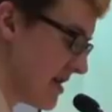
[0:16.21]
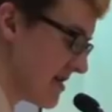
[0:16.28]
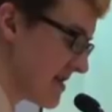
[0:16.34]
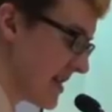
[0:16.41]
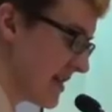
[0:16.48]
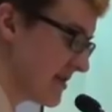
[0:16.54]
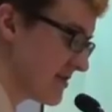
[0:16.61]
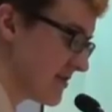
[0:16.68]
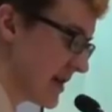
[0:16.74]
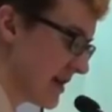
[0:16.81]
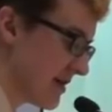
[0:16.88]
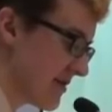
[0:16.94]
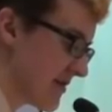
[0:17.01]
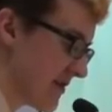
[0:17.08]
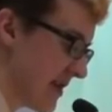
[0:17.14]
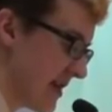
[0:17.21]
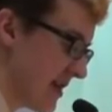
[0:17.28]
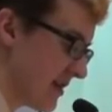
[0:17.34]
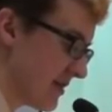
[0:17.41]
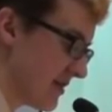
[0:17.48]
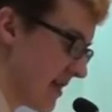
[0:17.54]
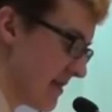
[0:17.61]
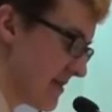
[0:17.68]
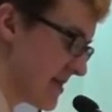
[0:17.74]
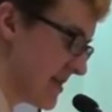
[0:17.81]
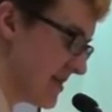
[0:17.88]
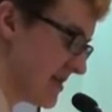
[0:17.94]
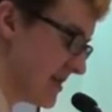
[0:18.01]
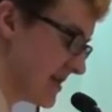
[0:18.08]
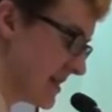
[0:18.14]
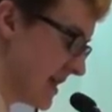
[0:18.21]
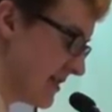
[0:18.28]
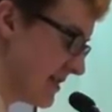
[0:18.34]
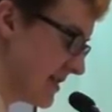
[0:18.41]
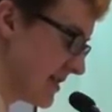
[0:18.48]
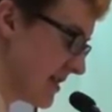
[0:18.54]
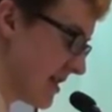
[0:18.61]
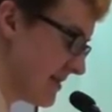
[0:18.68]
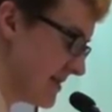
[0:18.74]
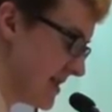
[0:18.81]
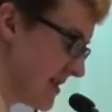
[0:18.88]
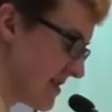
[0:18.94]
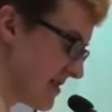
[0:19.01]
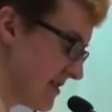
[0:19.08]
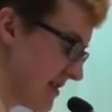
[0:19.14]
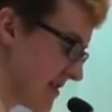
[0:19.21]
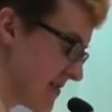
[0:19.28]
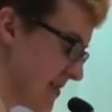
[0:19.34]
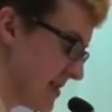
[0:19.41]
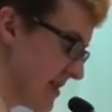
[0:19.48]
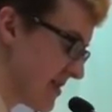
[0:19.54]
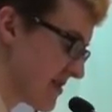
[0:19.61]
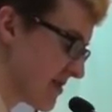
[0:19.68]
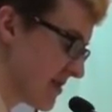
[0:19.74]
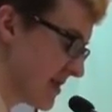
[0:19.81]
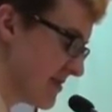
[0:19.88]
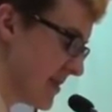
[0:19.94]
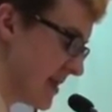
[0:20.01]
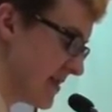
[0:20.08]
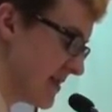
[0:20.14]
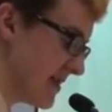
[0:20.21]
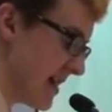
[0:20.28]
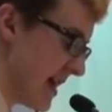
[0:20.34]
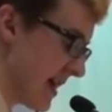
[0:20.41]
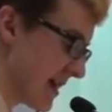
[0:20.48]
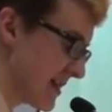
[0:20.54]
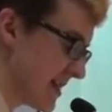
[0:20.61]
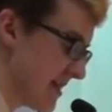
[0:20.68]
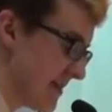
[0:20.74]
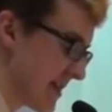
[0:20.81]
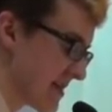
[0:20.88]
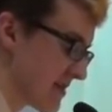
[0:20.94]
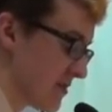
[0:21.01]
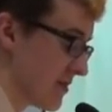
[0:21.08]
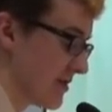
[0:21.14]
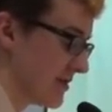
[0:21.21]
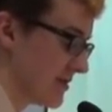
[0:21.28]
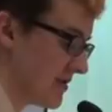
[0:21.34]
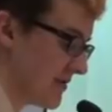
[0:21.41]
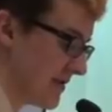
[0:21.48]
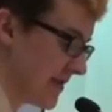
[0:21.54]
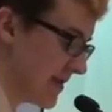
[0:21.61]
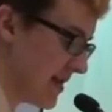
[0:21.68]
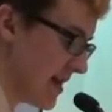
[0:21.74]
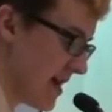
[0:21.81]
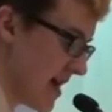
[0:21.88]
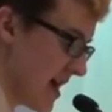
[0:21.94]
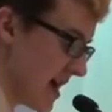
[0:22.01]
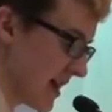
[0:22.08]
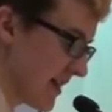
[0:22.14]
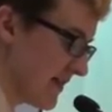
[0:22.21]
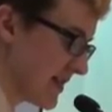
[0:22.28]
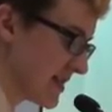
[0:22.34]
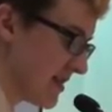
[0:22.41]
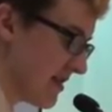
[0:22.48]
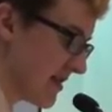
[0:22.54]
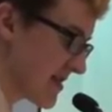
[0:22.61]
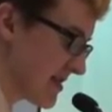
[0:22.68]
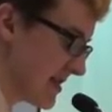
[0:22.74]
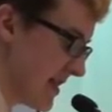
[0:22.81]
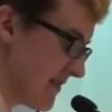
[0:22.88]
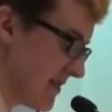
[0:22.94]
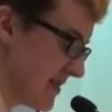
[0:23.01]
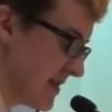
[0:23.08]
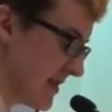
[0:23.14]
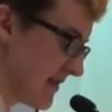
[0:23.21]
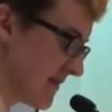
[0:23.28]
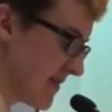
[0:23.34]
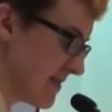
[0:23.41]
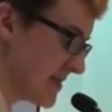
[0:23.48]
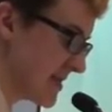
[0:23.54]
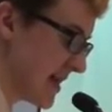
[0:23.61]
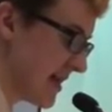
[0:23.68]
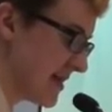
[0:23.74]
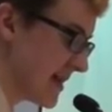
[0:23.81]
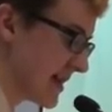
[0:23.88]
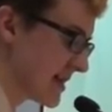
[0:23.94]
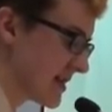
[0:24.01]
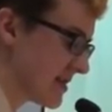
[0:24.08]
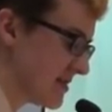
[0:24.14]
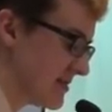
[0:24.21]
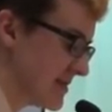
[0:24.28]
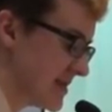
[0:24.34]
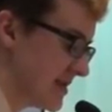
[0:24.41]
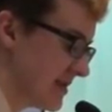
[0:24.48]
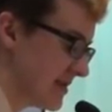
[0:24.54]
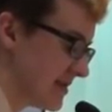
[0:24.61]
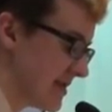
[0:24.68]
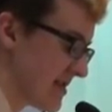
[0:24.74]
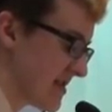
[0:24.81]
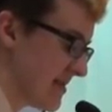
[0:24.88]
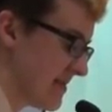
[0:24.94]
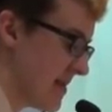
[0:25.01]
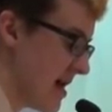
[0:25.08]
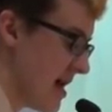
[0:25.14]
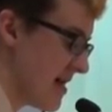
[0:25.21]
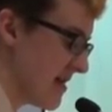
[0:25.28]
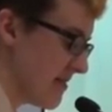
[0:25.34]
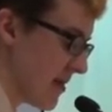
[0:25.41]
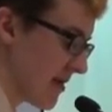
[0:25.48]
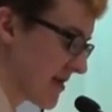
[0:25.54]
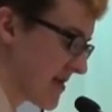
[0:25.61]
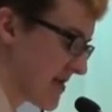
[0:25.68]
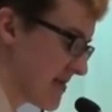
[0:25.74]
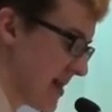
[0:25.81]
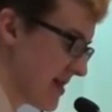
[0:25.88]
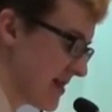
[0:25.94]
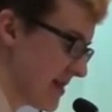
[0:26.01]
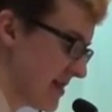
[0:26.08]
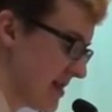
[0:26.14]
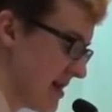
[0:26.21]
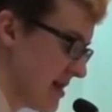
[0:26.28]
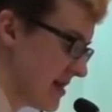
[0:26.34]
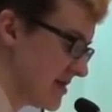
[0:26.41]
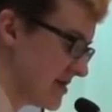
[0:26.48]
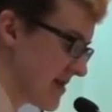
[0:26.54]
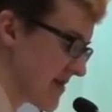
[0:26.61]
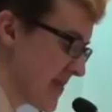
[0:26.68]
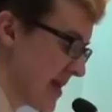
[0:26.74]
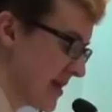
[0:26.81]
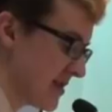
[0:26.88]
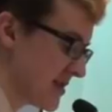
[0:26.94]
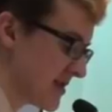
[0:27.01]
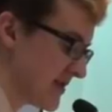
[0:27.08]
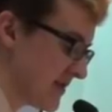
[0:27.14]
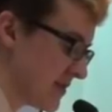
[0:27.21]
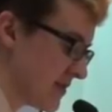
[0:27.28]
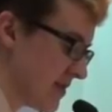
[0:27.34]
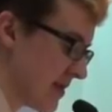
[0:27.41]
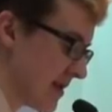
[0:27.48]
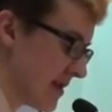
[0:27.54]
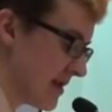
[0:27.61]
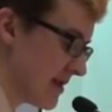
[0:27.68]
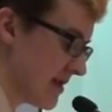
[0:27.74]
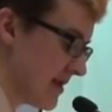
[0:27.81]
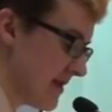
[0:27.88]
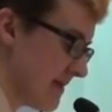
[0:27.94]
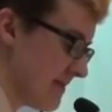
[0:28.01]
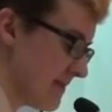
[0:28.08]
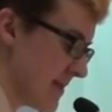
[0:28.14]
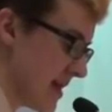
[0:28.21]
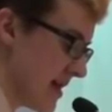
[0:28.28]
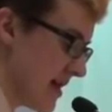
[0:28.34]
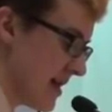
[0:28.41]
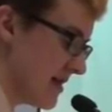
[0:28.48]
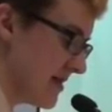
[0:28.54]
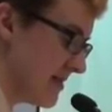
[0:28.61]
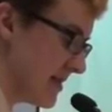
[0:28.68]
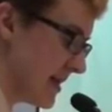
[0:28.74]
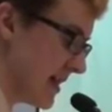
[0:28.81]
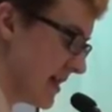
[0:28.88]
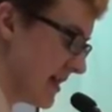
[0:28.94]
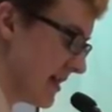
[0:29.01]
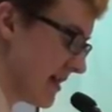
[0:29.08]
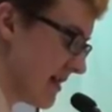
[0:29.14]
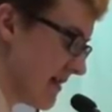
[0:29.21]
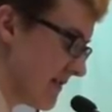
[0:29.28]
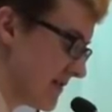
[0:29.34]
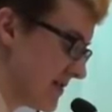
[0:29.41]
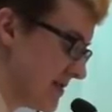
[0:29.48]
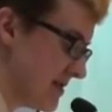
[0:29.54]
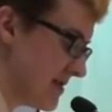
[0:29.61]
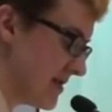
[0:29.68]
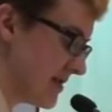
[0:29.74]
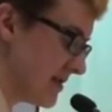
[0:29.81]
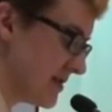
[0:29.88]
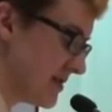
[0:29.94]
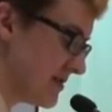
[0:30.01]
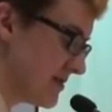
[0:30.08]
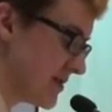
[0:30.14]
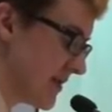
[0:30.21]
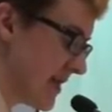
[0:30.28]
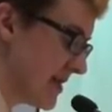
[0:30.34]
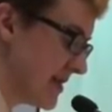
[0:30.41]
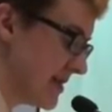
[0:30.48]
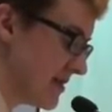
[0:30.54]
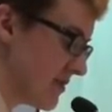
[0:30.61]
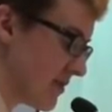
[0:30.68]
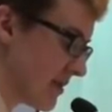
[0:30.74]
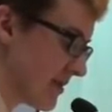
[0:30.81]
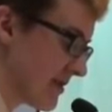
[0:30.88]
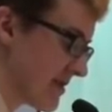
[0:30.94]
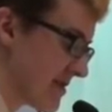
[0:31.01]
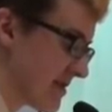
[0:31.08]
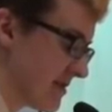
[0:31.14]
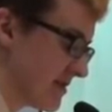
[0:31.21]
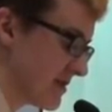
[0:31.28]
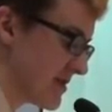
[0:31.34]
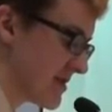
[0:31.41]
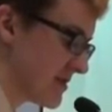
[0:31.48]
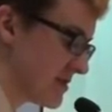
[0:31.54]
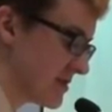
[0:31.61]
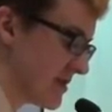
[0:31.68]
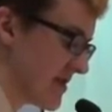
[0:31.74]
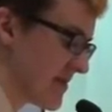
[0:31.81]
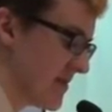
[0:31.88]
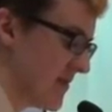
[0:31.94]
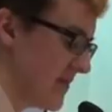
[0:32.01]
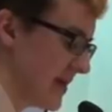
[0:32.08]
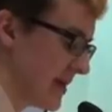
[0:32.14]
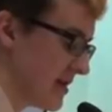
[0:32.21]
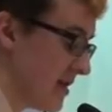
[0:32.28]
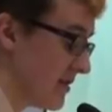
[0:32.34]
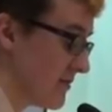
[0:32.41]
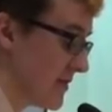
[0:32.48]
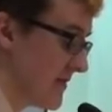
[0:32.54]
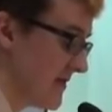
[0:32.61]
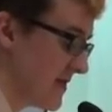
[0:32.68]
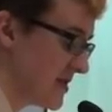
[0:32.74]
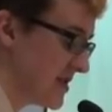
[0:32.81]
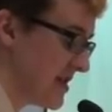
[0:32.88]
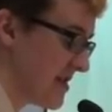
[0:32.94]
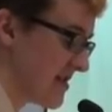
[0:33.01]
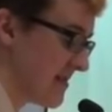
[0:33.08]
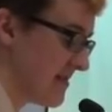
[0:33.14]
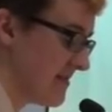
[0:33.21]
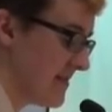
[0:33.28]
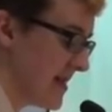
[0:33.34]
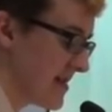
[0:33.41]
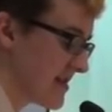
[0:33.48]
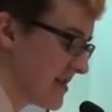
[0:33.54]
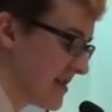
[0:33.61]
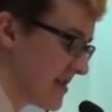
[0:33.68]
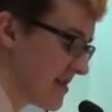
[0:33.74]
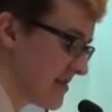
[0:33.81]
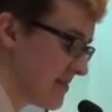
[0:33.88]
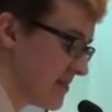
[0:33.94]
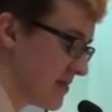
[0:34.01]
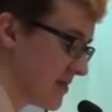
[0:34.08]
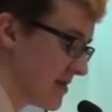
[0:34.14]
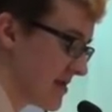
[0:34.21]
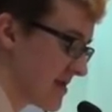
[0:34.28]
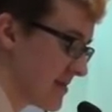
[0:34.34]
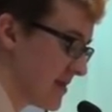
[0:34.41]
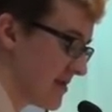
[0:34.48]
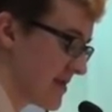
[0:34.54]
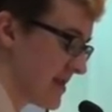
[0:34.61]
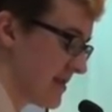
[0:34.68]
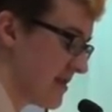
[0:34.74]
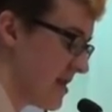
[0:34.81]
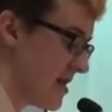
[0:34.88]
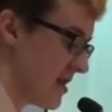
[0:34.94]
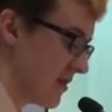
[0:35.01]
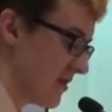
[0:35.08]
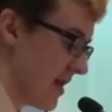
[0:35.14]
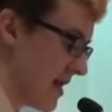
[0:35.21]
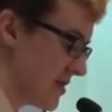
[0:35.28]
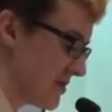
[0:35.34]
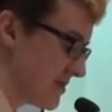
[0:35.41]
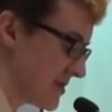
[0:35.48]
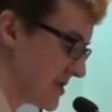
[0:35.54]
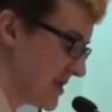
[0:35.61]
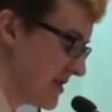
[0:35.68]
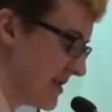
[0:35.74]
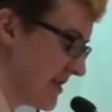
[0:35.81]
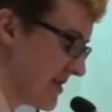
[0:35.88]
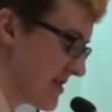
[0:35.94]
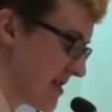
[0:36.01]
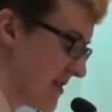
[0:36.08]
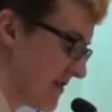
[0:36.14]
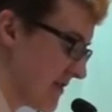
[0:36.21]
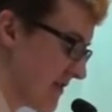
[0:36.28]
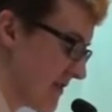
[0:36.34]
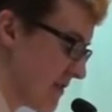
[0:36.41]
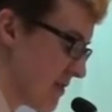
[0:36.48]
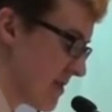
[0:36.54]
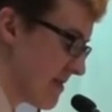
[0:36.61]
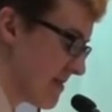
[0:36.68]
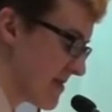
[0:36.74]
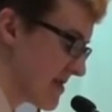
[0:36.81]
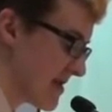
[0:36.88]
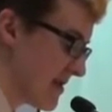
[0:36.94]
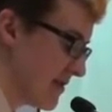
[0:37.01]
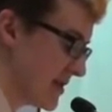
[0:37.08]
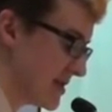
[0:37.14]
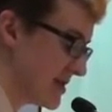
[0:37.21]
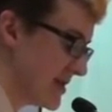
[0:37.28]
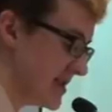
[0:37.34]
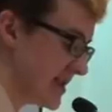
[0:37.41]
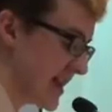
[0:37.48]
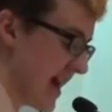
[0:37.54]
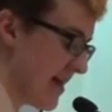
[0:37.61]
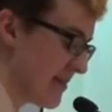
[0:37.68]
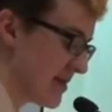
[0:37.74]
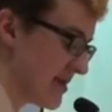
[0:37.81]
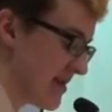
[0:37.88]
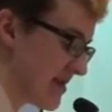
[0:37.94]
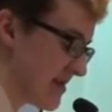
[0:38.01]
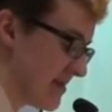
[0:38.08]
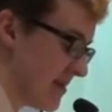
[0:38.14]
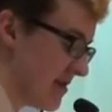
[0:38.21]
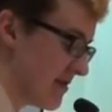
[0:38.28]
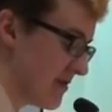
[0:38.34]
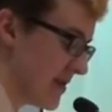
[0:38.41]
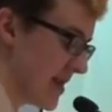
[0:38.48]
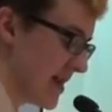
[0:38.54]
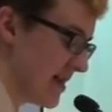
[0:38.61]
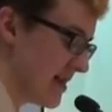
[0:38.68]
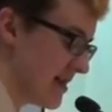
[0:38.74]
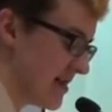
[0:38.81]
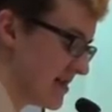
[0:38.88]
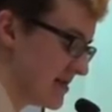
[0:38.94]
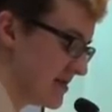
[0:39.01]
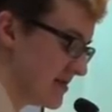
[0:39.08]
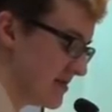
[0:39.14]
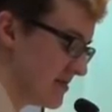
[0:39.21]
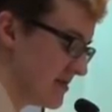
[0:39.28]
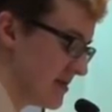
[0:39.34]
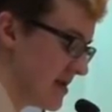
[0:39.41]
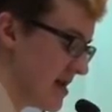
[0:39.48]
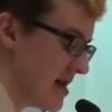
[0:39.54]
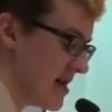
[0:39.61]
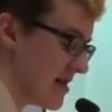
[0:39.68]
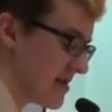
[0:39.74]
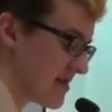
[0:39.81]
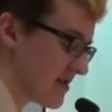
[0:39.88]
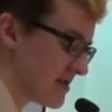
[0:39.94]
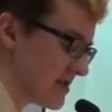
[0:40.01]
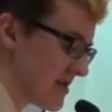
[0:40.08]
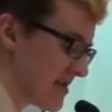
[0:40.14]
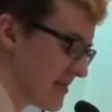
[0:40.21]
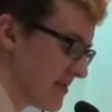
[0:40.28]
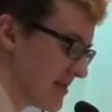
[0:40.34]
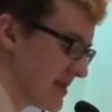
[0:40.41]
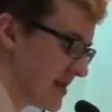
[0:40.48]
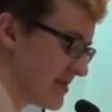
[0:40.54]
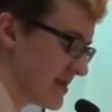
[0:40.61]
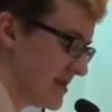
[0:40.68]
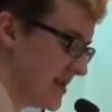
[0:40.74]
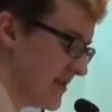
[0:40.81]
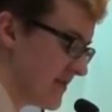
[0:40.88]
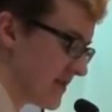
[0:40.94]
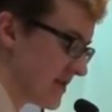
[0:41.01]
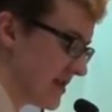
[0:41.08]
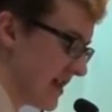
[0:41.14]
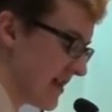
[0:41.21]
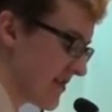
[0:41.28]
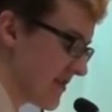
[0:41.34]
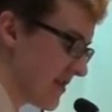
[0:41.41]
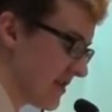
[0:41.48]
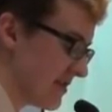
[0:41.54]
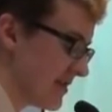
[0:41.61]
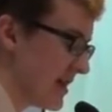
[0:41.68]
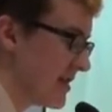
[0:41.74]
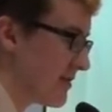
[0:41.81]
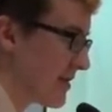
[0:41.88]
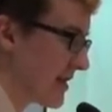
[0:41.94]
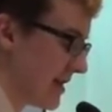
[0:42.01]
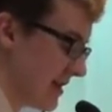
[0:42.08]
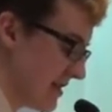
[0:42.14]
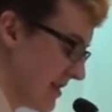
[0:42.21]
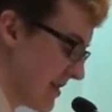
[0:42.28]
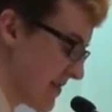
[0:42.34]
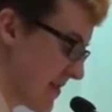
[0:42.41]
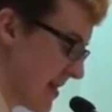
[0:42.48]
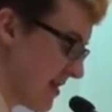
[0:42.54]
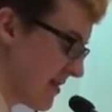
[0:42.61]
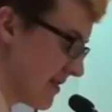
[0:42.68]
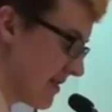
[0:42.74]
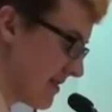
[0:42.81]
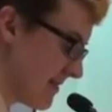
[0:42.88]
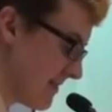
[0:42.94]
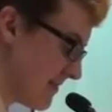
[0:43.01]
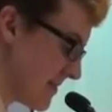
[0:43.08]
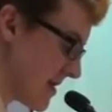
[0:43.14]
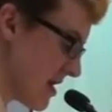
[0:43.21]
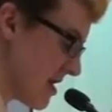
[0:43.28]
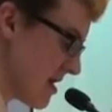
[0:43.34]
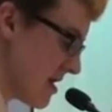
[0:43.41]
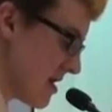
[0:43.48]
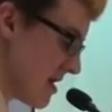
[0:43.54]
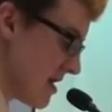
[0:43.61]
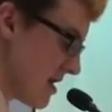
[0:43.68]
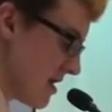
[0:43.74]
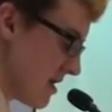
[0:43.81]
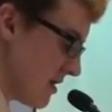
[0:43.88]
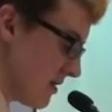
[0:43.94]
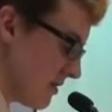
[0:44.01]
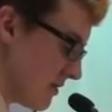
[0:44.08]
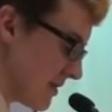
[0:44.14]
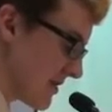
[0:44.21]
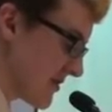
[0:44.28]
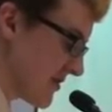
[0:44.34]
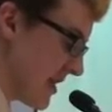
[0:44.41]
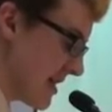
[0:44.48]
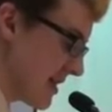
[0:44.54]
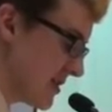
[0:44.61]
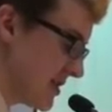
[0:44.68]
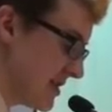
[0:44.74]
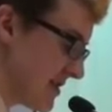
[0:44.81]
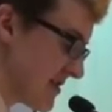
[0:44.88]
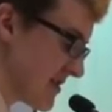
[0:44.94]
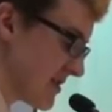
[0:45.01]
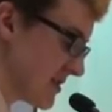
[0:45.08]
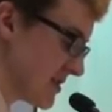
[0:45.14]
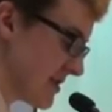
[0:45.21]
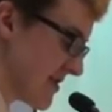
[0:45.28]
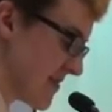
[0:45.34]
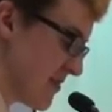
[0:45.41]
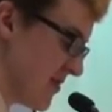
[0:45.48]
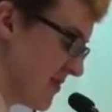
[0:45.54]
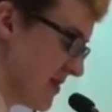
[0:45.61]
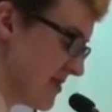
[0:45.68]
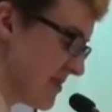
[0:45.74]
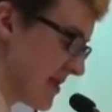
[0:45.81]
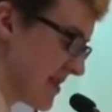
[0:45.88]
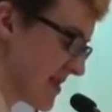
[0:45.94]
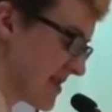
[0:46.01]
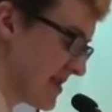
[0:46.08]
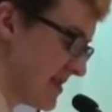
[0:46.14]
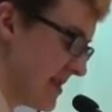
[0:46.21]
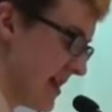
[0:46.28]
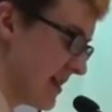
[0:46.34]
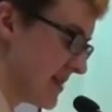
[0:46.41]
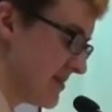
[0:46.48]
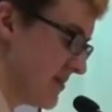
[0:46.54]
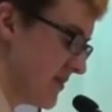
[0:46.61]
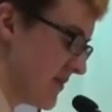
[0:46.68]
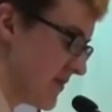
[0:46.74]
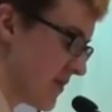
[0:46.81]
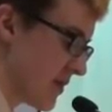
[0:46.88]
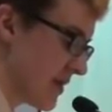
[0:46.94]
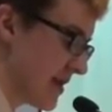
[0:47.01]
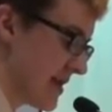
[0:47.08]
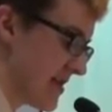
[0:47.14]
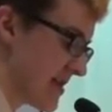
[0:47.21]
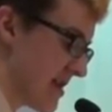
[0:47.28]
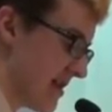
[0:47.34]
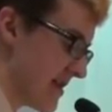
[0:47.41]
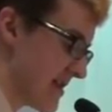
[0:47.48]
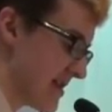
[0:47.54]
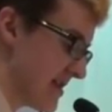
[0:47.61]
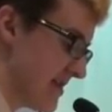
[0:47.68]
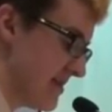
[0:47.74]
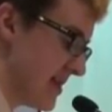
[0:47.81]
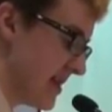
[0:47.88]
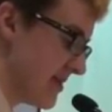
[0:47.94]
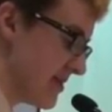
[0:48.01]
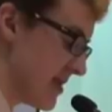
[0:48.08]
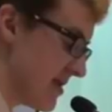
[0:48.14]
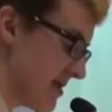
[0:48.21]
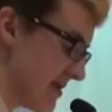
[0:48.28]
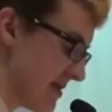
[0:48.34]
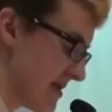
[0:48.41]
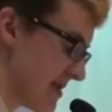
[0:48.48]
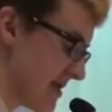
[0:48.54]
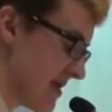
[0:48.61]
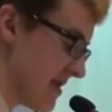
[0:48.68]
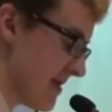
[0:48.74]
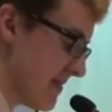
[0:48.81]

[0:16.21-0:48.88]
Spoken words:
Setting the record straight on Gramsci, the Italian communist who has been distorted by academics the world over, and giving talks on everything from dialectical materialism, the Marxist method, to the Spanish Civil War, and the beginning of the trend in the world socialist movement called revisionism, based on a supposed gradual series of reforms which lead to capitalism all the way to socialism without the need for class struggle and working class power. What strategy the socialist movement must take to move forward is constantly being posed.